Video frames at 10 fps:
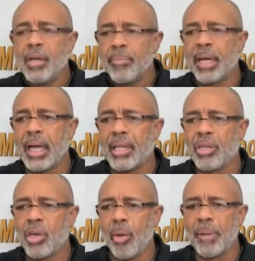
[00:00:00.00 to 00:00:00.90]

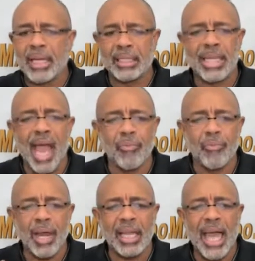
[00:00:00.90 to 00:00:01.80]
Because I
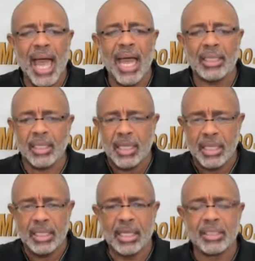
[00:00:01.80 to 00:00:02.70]
realize
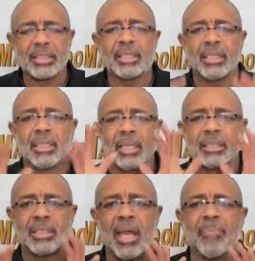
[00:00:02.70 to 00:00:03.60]

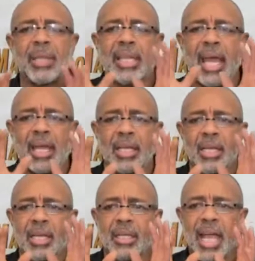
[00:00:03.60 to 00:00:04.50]
there's something
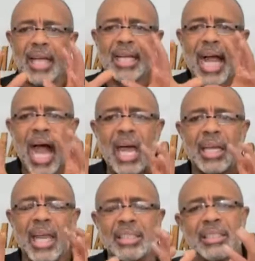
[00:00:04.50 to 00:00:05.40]
that
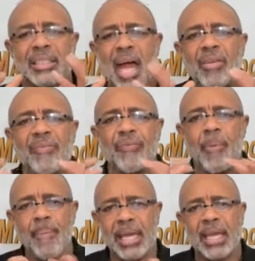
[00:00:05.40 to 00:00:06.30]
God has done for
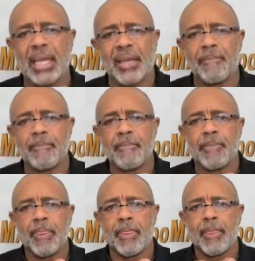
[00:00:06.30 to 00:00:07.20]
me.
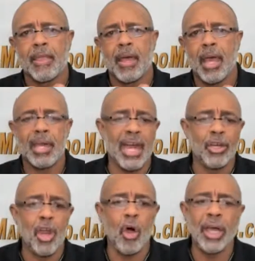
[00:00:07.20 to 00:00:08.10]
And I
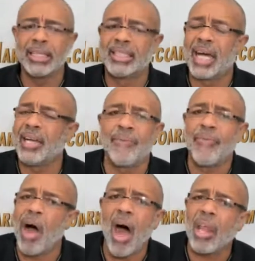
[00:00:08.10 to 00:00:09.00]
know He's done it
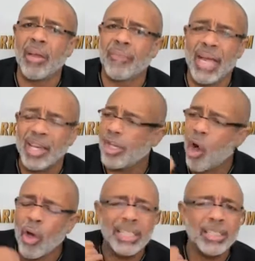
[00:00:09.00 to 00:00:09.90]
for all of us. I
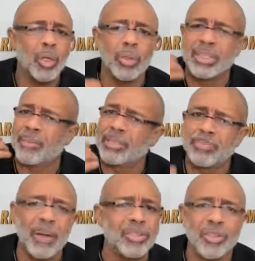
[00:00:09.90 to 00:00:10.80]
know He's doing something
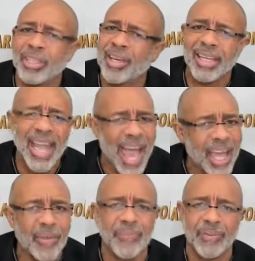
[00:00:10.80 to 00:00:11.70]
special in your
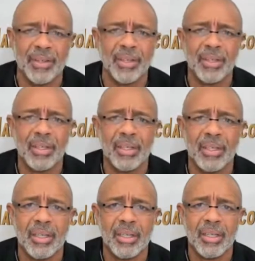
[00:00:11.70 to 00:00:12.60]
life.
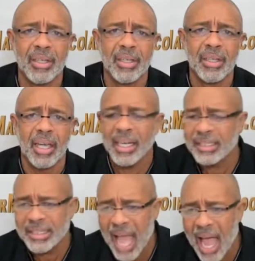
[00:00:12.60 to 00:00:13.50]

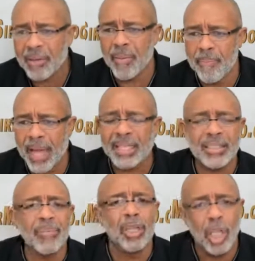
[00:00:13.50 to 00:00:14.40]
It's time to make
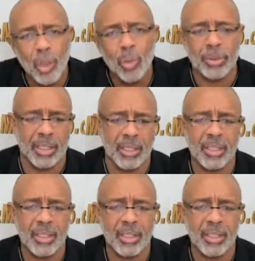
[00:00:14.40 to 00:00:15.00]
some loot.